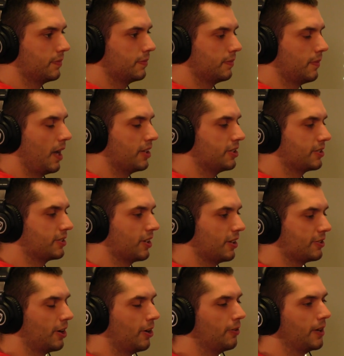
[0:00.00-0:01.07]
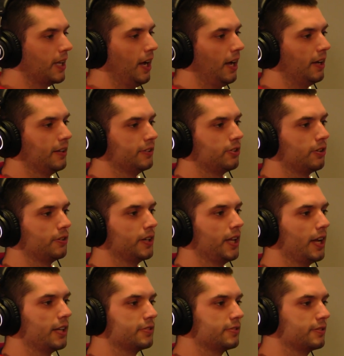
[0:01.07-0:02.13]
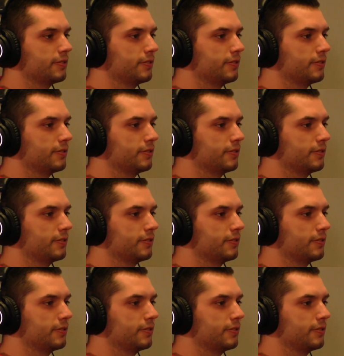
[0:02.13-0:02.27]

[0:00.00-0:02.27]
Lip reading: I just saw Tony Hetch